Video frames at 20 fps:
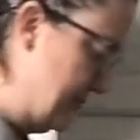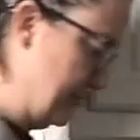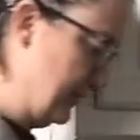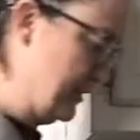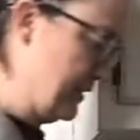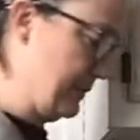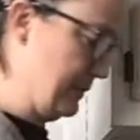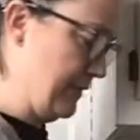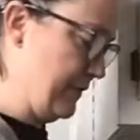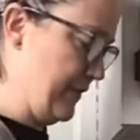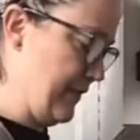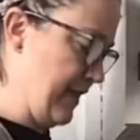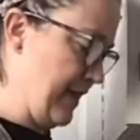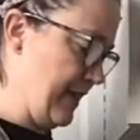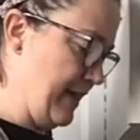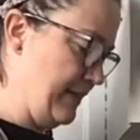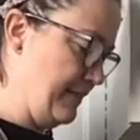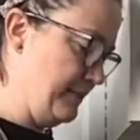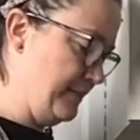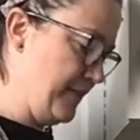some of
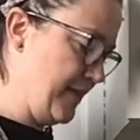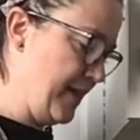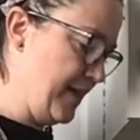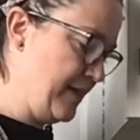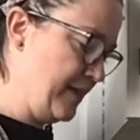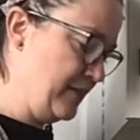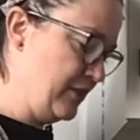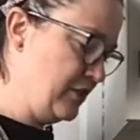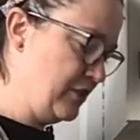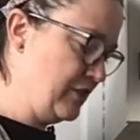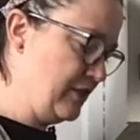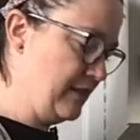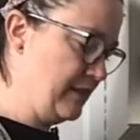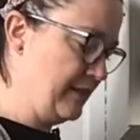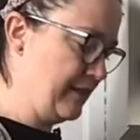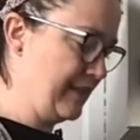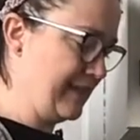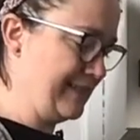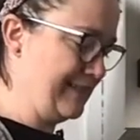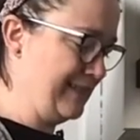the edge. And
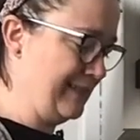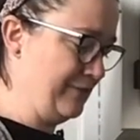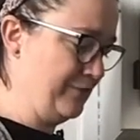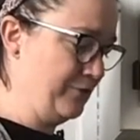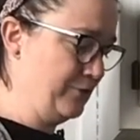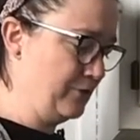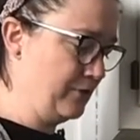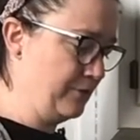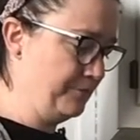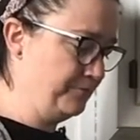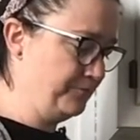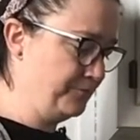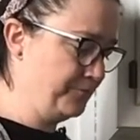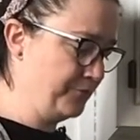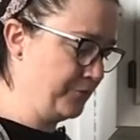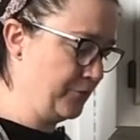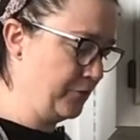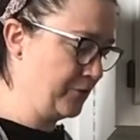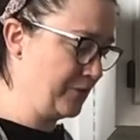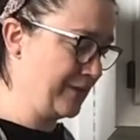like I said, those
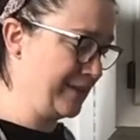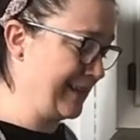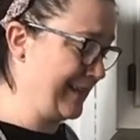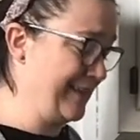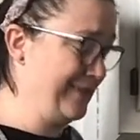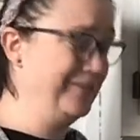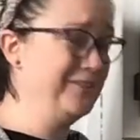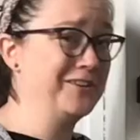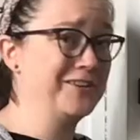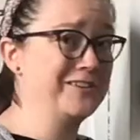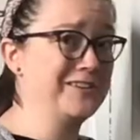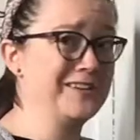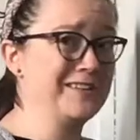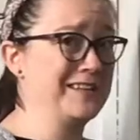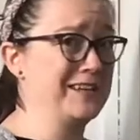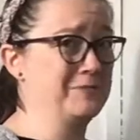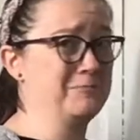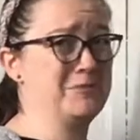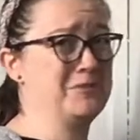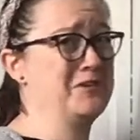aren't going to kill you or
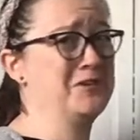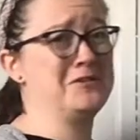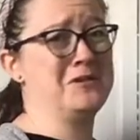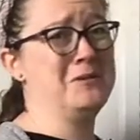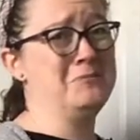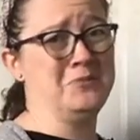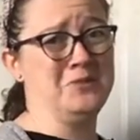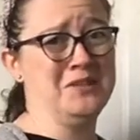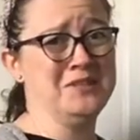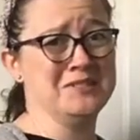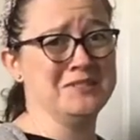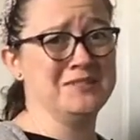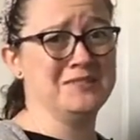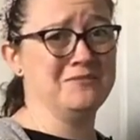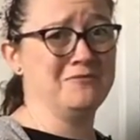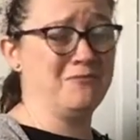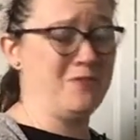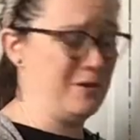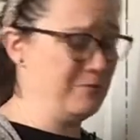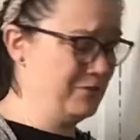anything, but they're not pleasant.
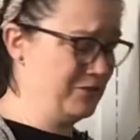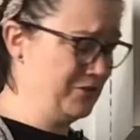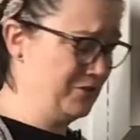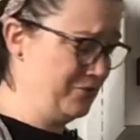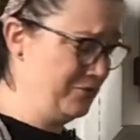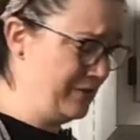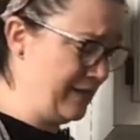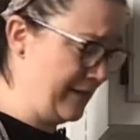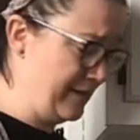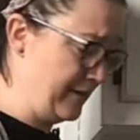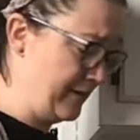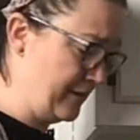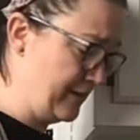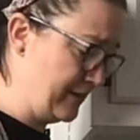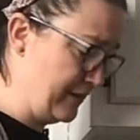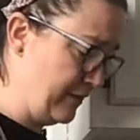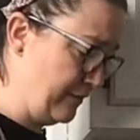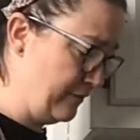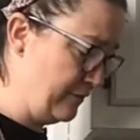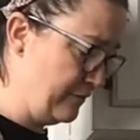Why would you do that to
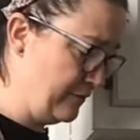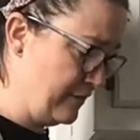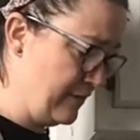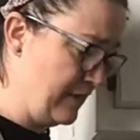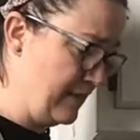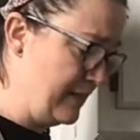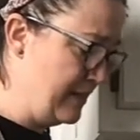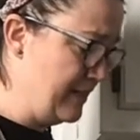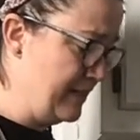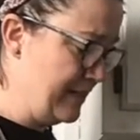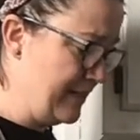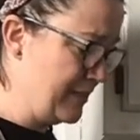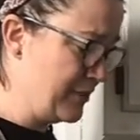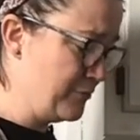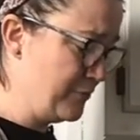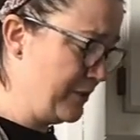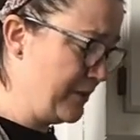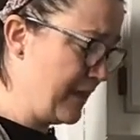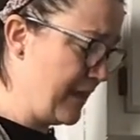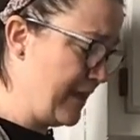yourself? It's
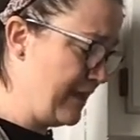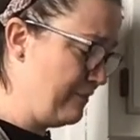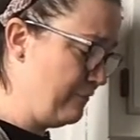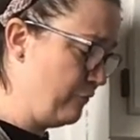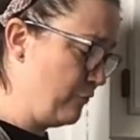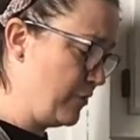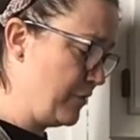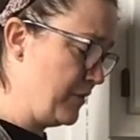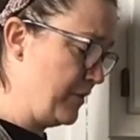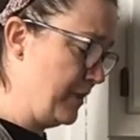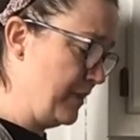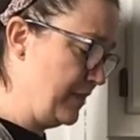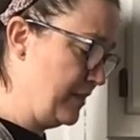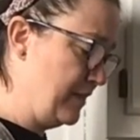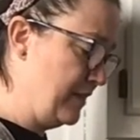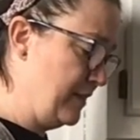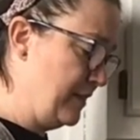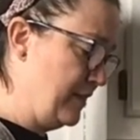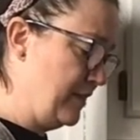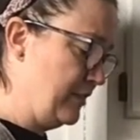really kind of worth it
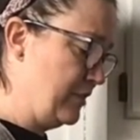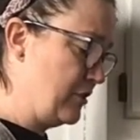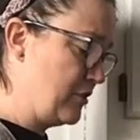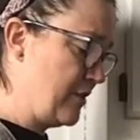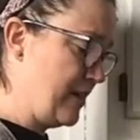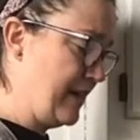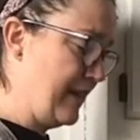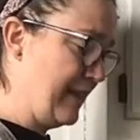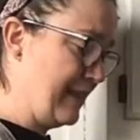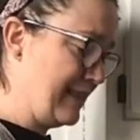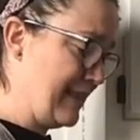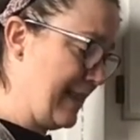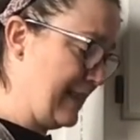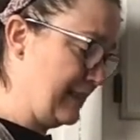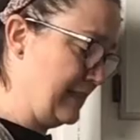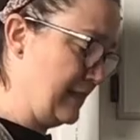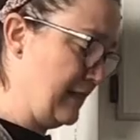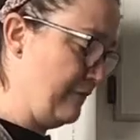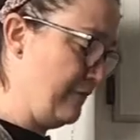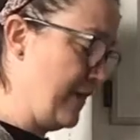to try and get that
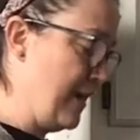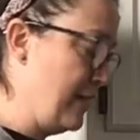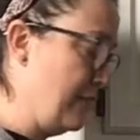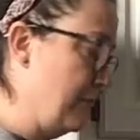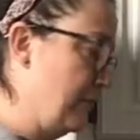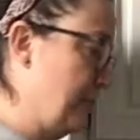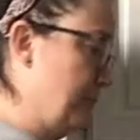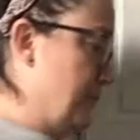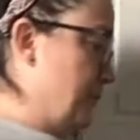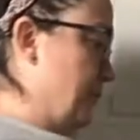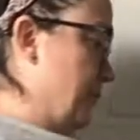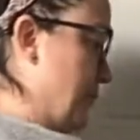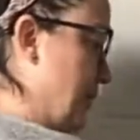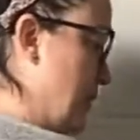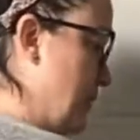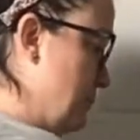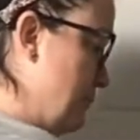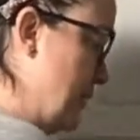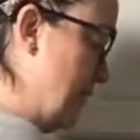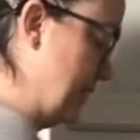stuff out,
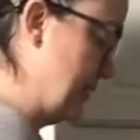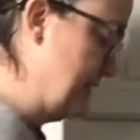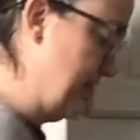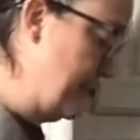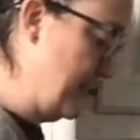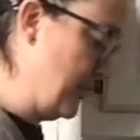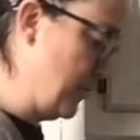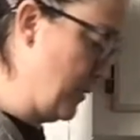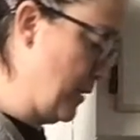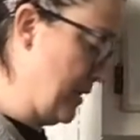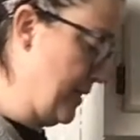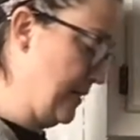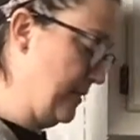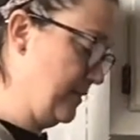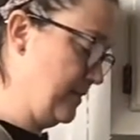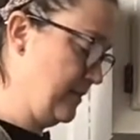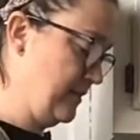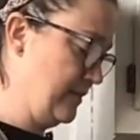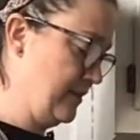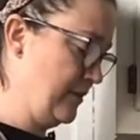because
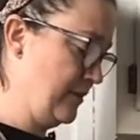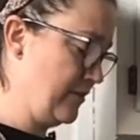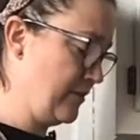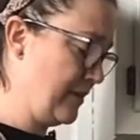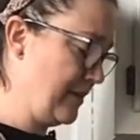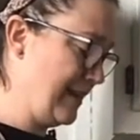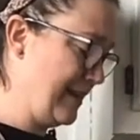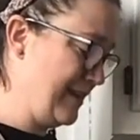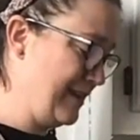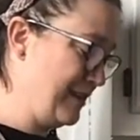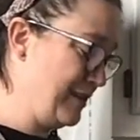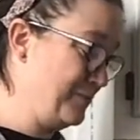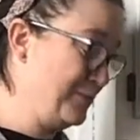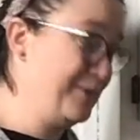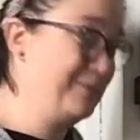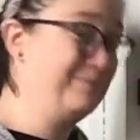otherwise you're going to end up